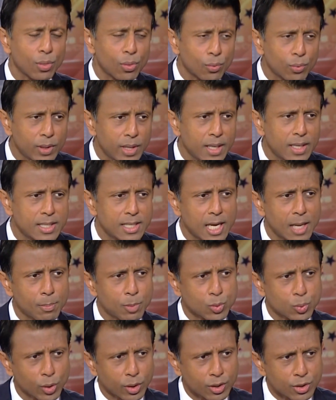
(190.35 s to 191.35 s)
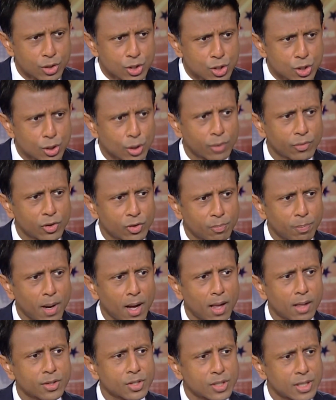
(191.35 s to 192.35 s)
3 examples where conservative
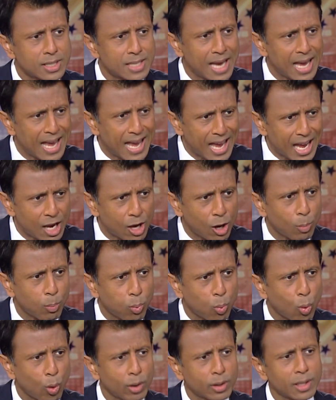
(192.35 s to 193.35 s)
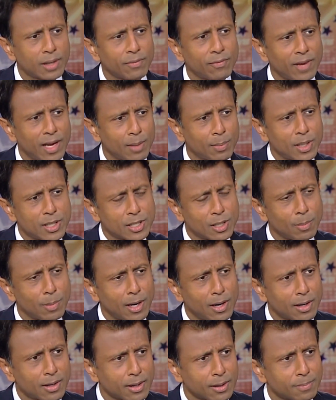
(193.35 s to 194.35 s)
policies help working families in
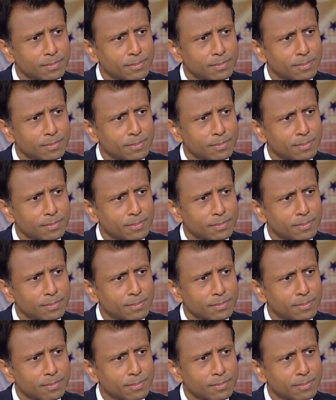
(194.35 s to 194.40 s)
America.